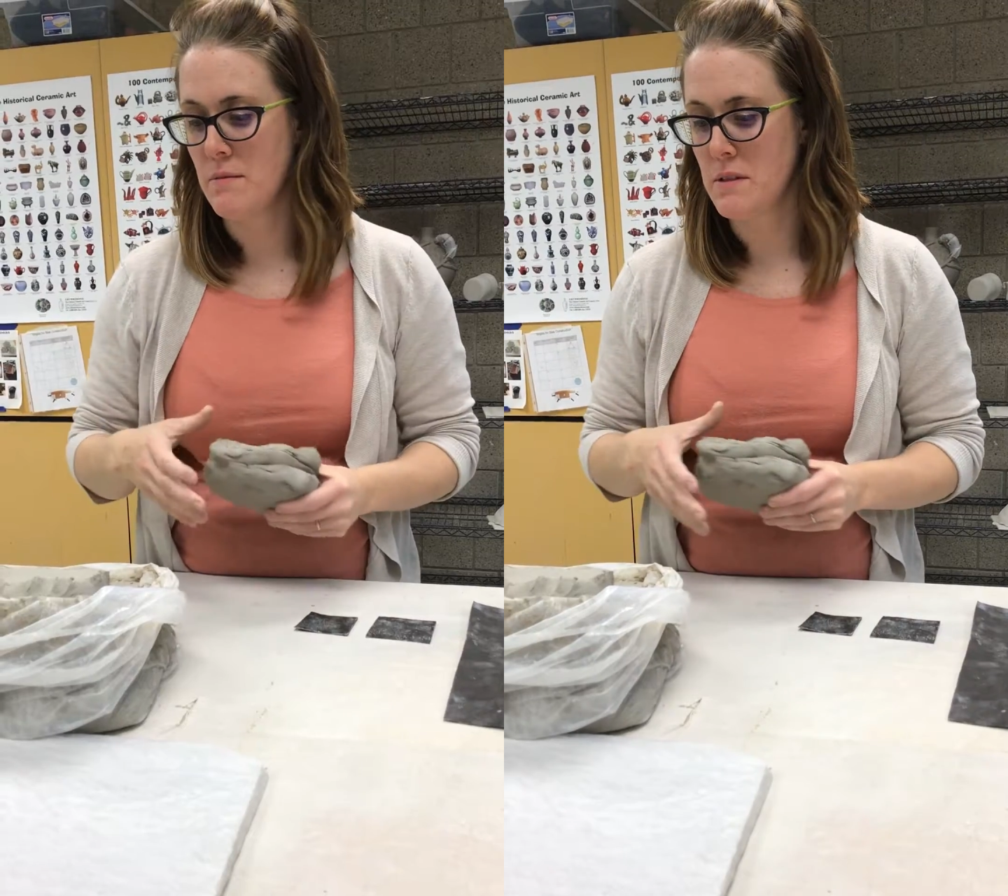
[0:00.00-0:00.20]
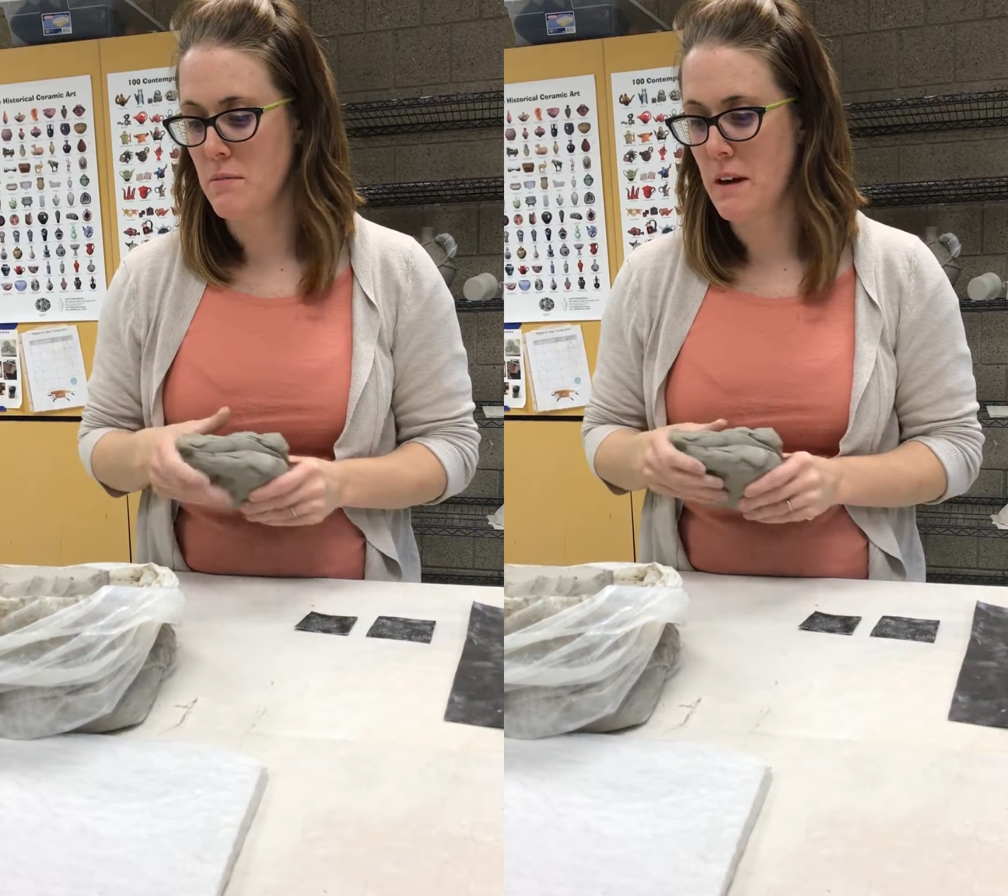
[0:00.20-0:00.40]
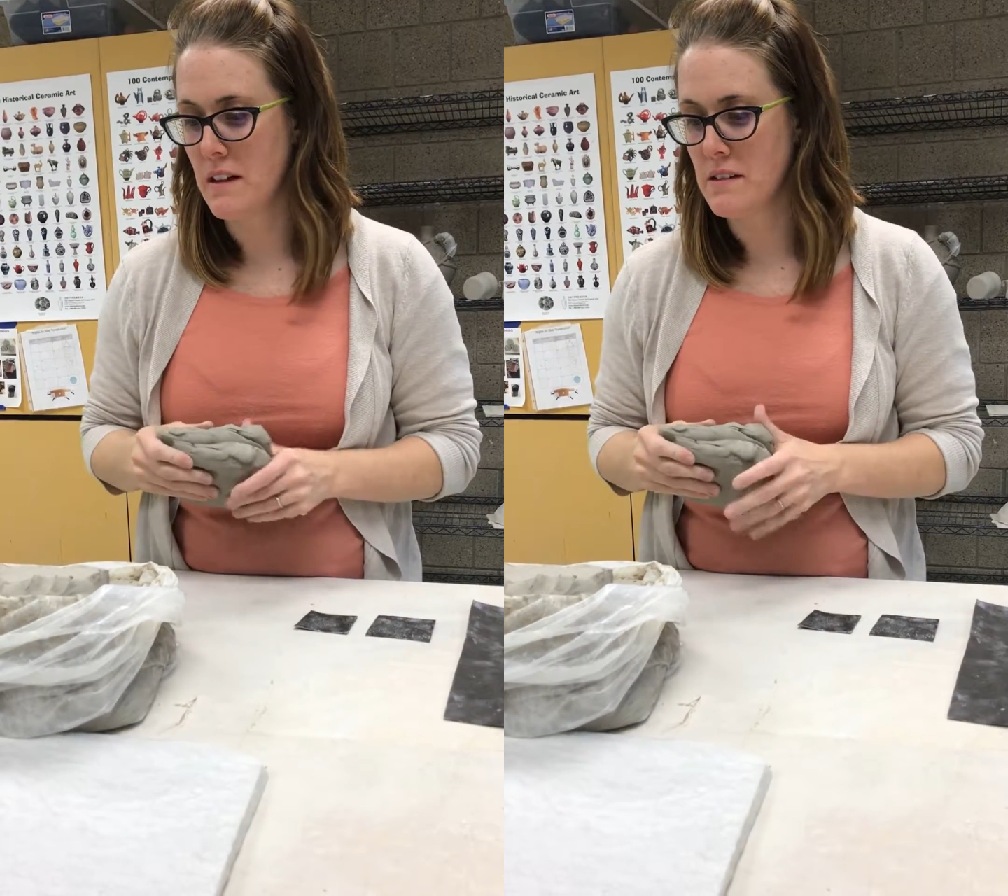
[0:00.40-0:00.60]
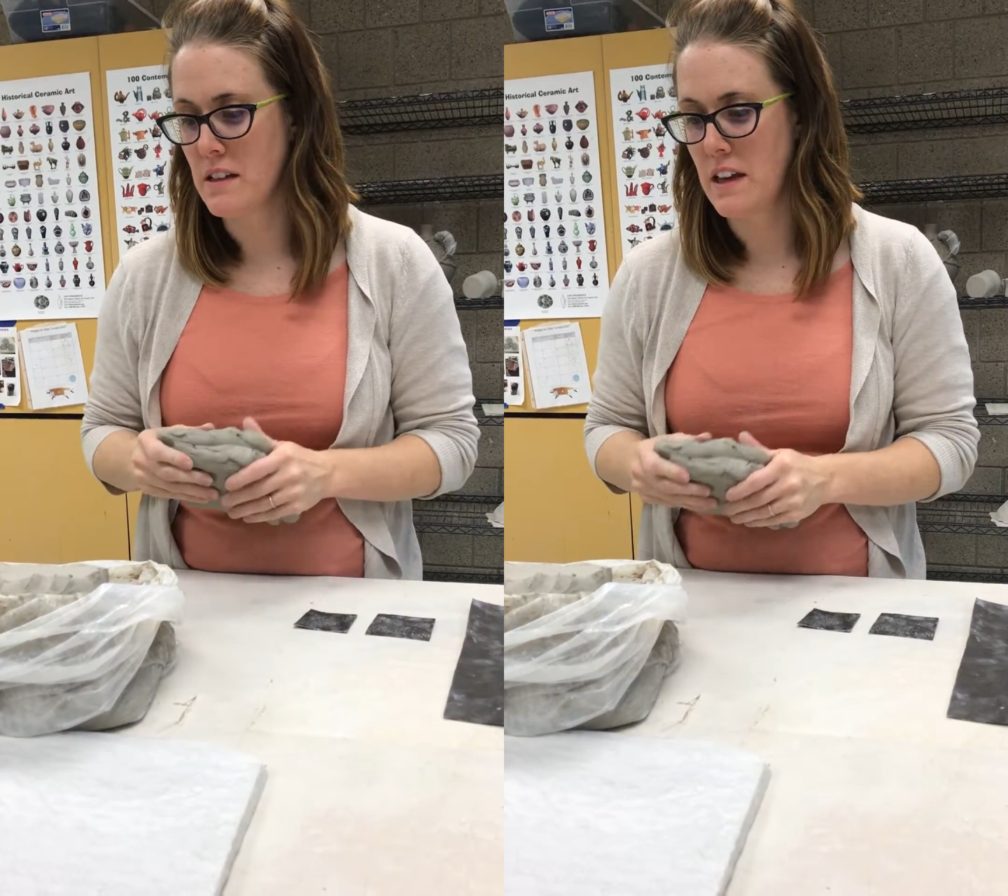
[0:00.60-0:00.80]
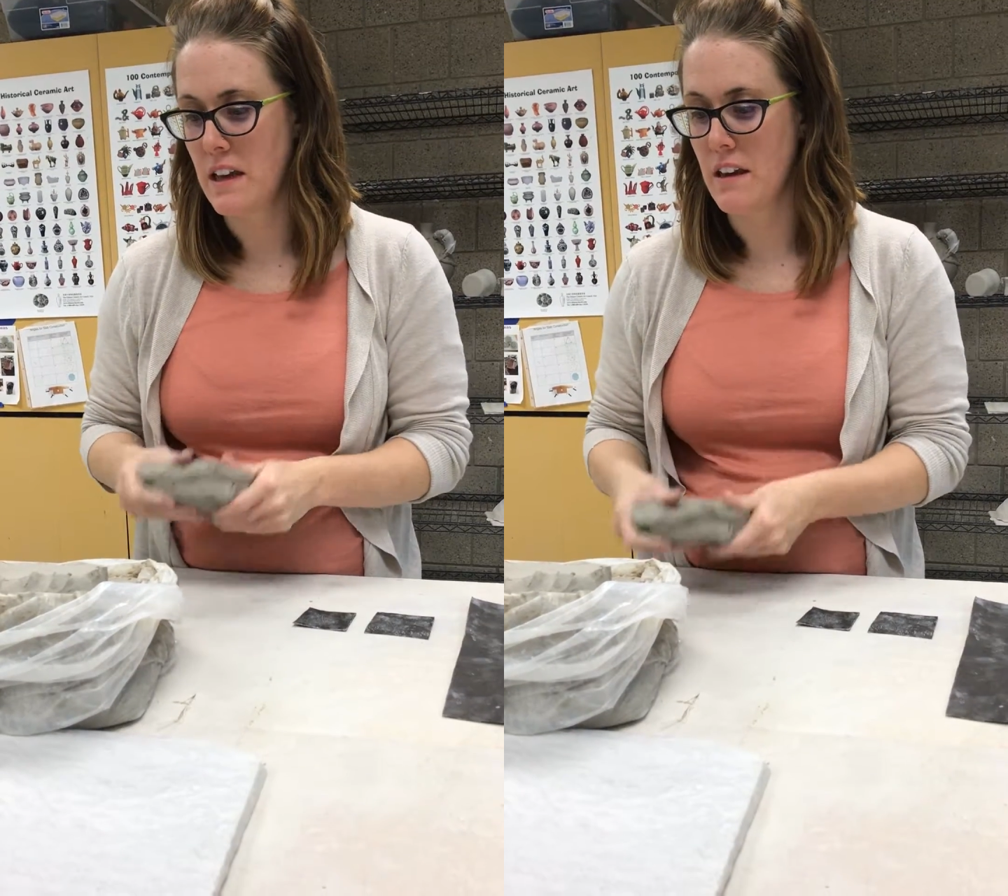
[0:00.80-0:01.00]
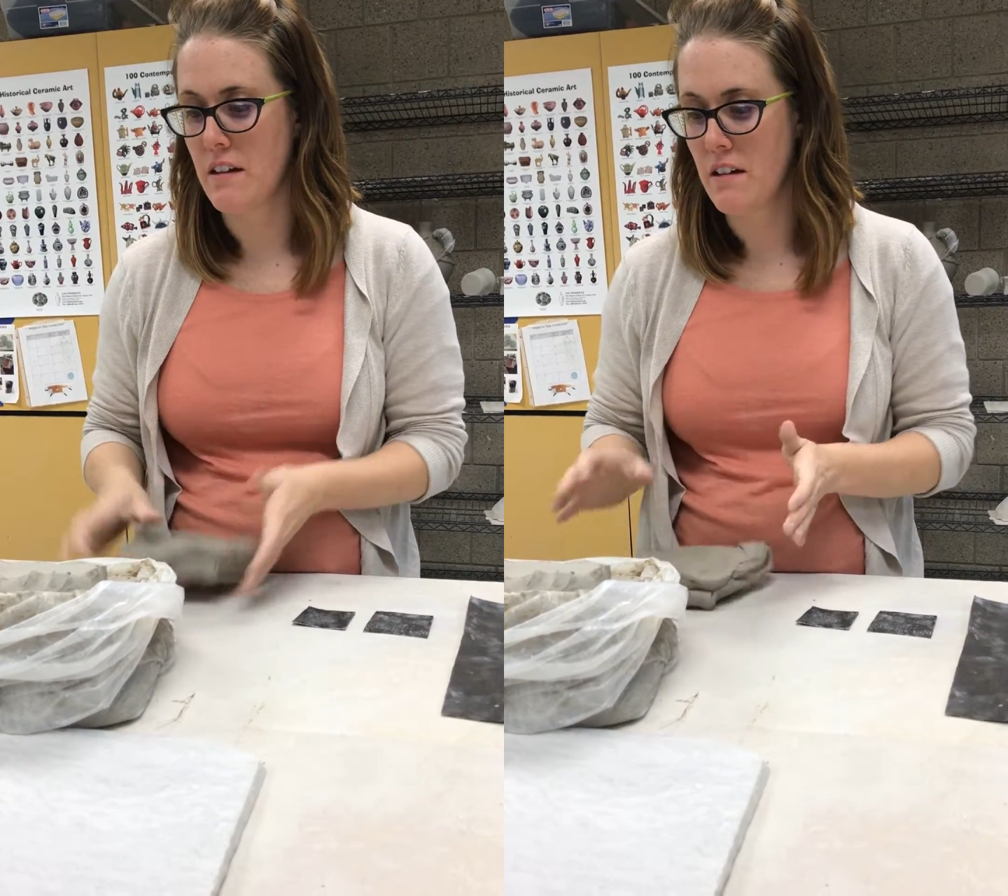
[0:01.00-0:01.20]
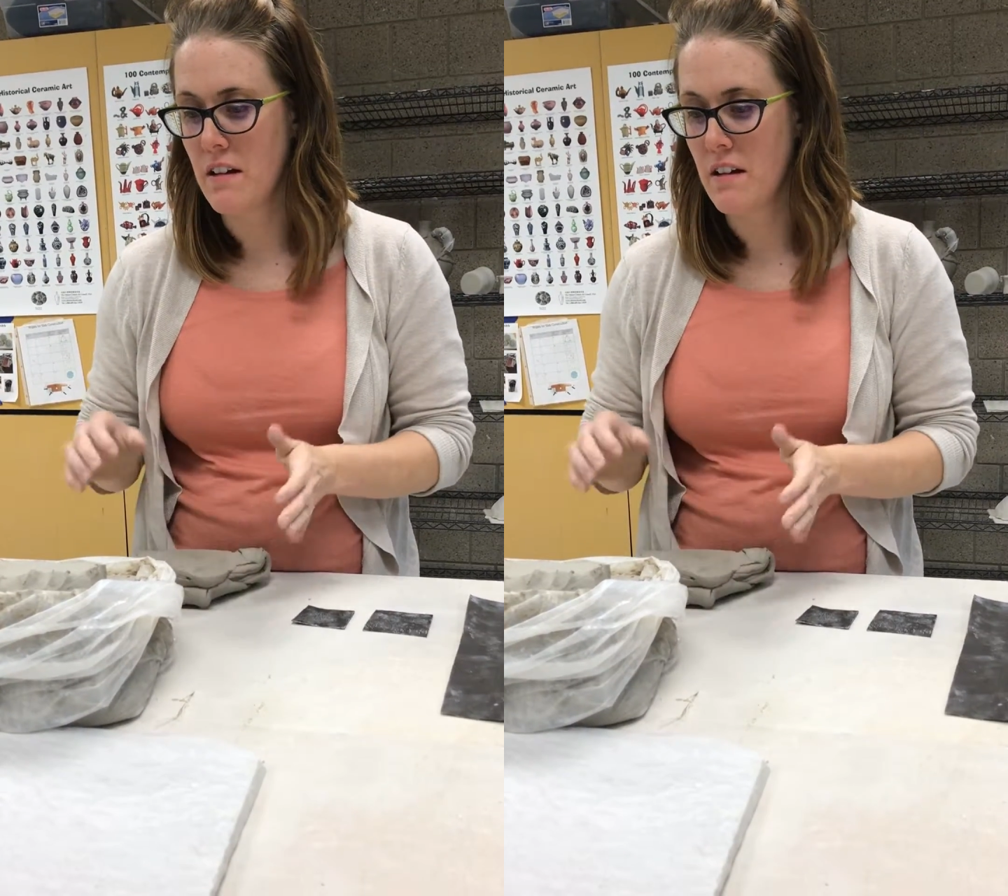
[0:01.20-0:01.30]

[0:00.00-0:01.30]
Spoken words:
some boxed clay here.